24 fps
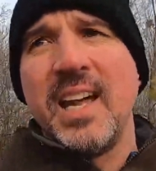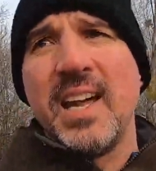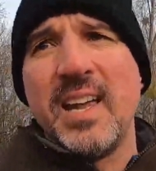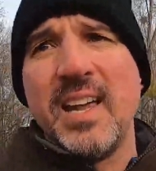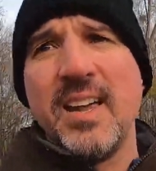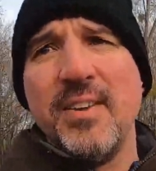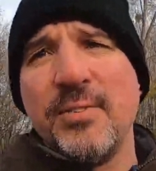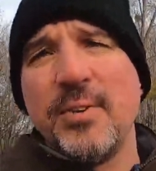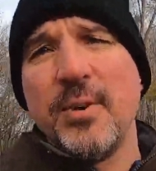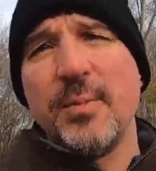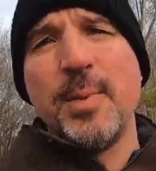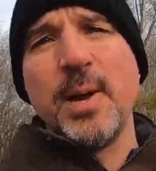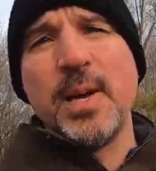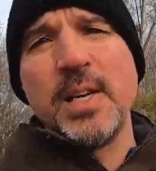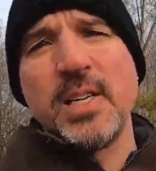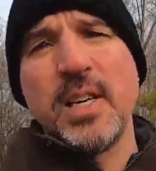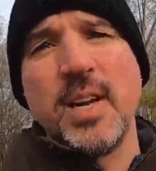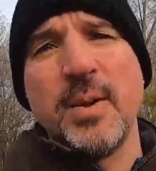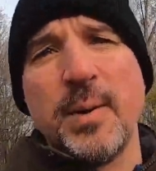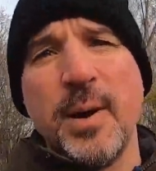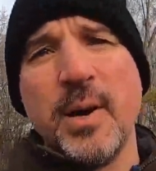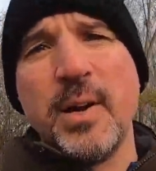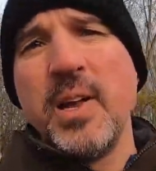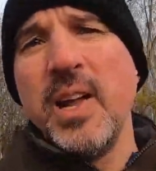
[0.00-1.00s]
information
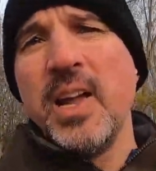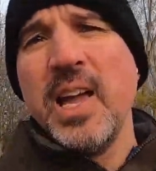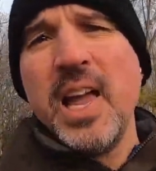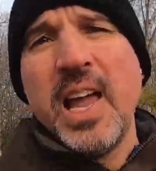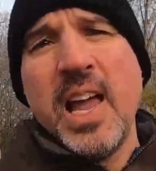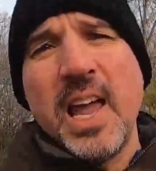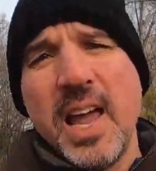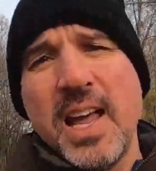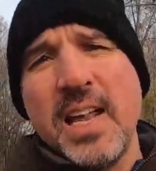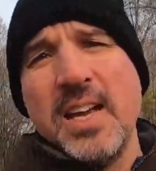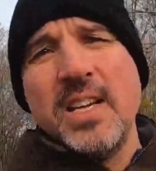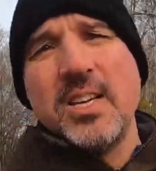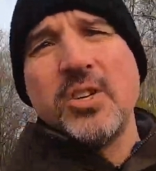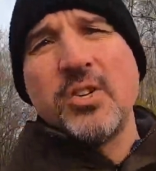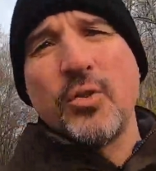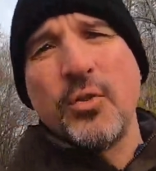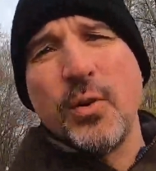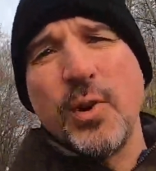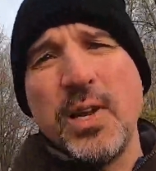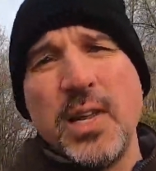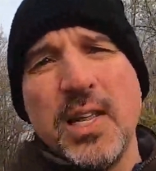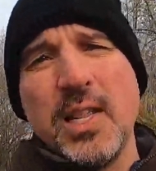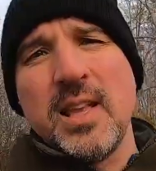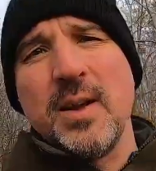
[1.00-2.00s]
about any
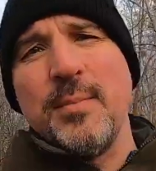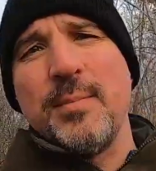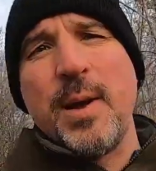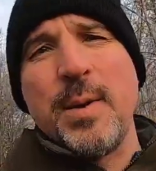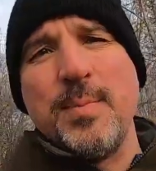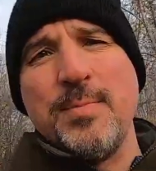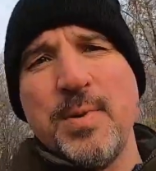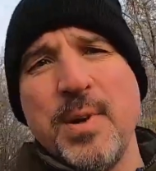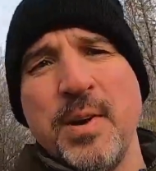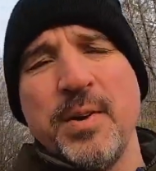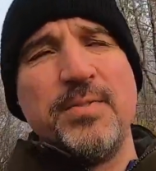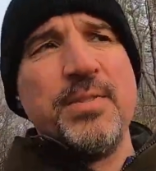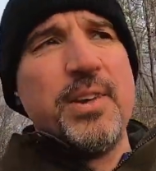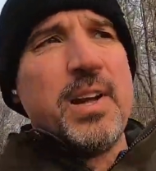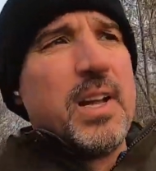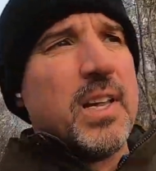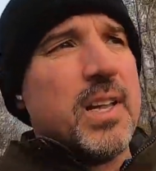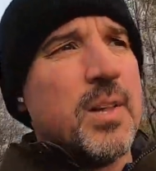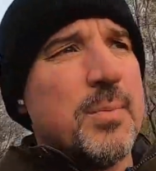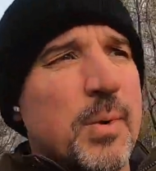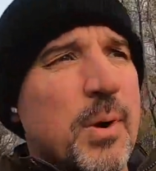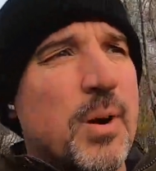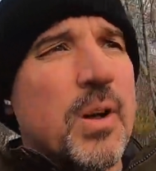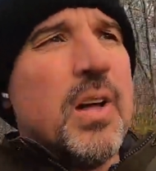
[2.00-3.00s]
training that might be
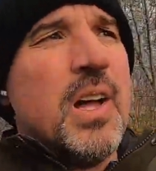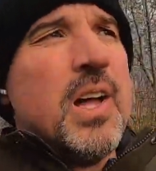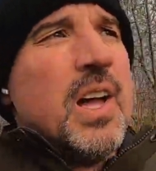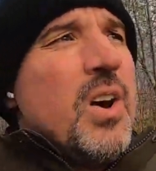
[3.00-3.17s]
available,